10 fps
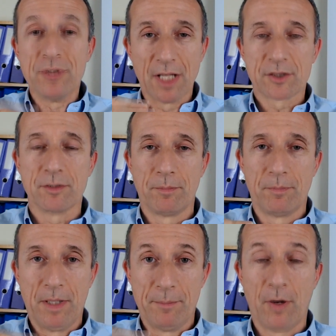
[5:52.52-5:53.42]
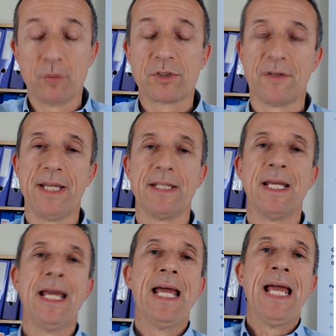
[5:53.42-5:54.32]
nuts and bolts of it.
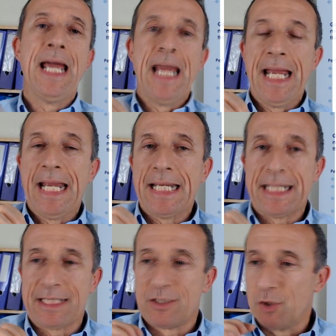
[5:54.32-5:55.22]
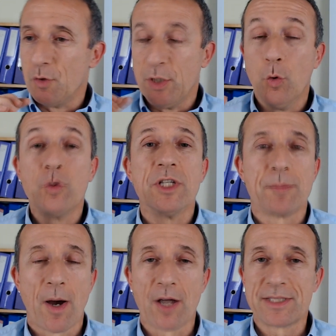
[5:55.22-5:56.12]
Do the audience
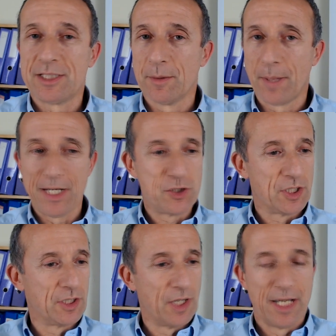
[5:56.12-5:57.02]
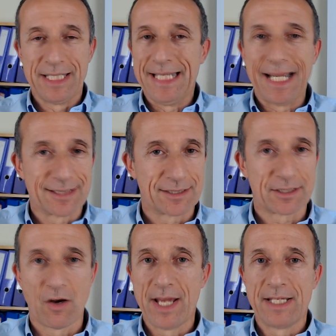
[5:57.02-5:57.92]
participation and the
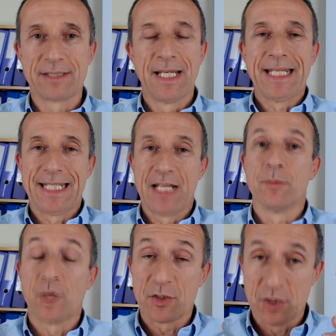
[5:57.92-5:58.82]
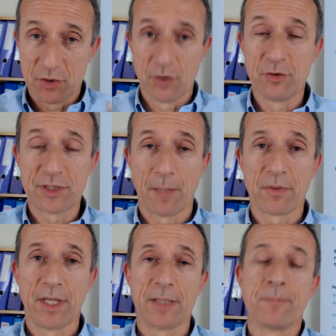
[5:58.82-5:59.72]
exercise, get them to actually do
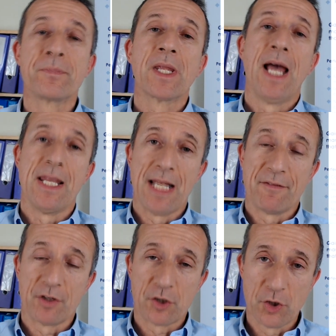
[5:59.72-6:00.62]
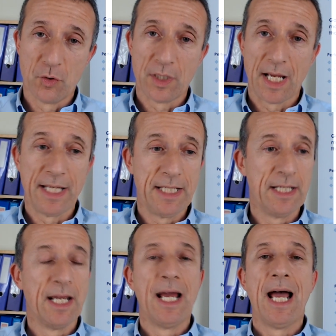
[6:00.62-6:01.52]
something, and then have a Q&A
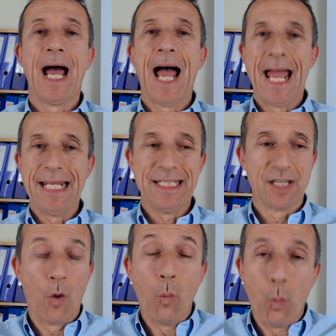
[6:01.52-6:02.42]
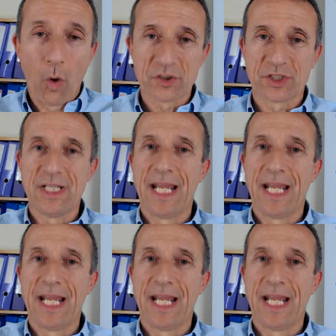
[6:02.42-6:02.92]
and a what's